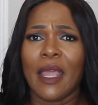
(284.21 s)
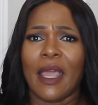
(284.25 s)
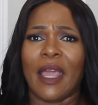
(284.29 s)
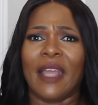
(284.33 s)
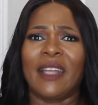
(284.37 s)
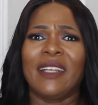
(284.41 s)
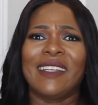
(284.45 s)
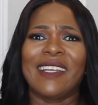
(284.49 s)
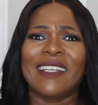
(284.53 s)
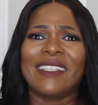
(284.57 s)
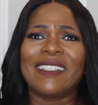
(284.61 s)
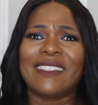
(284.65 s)

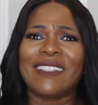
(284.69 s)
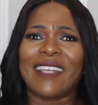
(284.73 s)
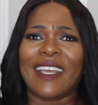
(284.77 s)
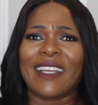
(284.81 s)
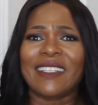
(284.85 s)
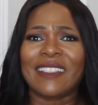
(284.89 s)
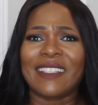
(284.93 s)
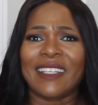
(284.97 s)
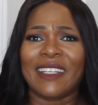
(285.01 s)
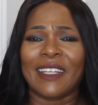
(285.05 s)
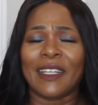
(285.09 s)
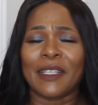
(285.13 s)
and the
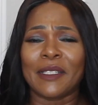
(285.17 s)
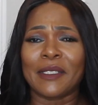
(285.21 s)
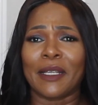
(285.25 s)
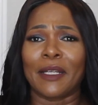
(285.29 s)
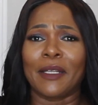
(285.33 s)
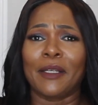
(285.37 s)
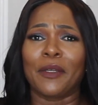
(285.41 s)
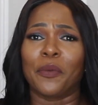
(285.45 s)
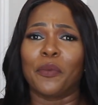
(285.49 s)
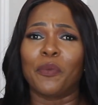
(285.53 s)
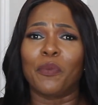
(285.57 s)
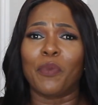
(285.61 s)
sexiness
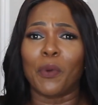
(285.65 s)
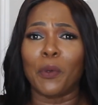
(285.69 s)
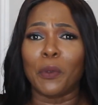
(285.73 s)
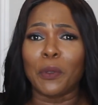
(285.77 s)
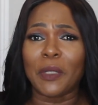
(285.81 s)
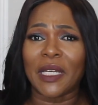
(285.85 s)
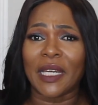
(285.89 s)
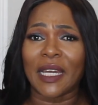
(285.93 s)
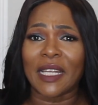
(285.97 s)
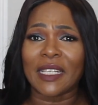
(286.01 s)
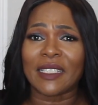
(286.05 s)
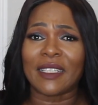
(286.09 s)
and the
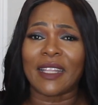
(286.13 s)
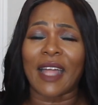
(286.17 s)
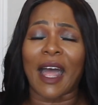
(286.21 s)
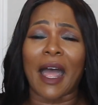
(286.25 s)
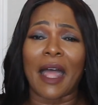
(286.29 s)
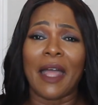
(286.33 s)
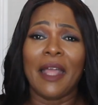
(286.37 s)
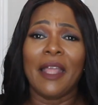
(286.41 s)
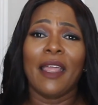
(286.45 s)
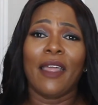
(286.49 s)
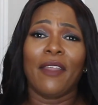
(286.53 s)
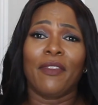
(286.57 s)
boldness
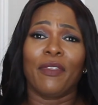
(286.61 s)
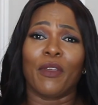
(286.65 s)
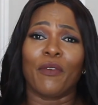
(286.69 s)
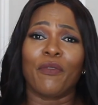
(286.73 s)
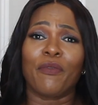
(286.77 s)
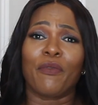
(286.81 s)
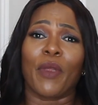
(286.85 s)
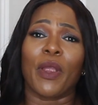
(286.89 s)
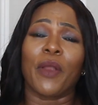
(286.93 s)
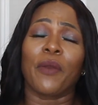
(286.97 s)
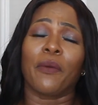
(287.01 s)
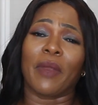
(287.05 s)
that the
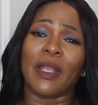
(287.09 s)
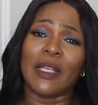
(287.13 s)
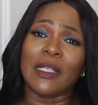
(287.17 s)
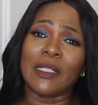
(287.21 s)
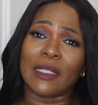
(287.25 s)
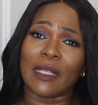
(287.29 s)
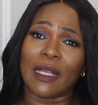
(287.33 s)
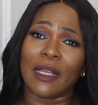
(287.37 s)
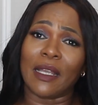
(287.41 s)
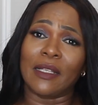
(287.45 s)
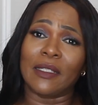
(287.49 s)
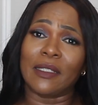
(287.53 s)

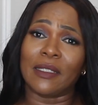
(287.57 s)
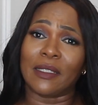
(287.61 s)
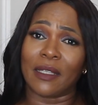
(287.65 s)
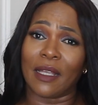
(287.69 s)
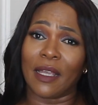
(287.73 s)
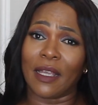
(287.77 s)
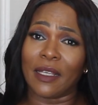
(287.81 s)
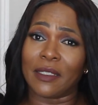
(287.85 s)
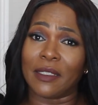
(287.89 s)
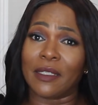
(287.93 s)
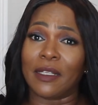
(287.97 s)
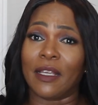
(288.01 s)
fragrance
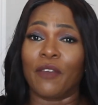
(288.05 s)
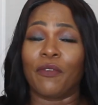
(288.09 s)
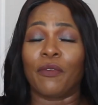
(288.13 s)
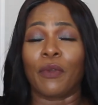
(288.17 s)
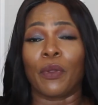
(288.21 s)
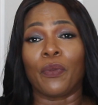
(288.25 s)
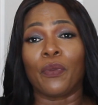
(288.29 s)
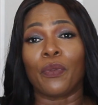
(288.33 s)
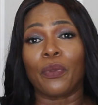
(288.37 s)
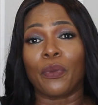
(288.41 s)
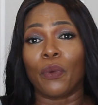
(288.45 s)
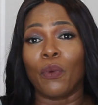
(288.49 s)
is
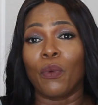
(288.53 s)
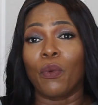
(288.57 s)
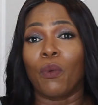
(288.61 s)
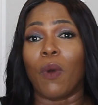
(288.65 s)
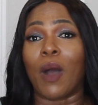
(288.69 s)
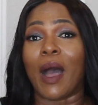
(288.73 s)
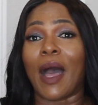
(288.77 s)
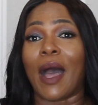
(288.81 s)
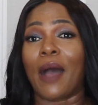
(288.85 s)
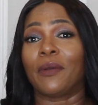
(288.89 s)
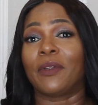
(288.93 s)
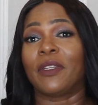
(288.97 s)
giving
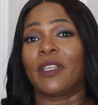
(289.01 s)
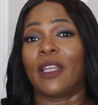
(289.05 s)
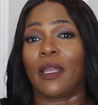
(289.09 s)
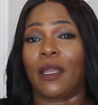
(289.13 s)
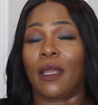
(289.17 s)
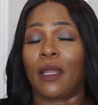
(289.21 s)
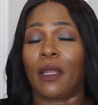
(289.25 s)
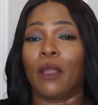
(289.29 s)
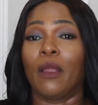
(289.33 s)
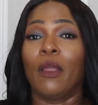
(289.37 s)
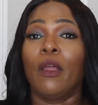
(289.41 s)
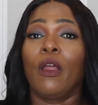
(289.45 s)
throughout
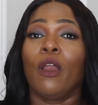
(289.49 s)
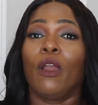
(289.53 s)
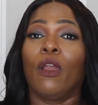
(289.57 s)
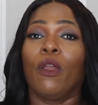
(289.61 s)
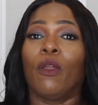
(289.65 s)
the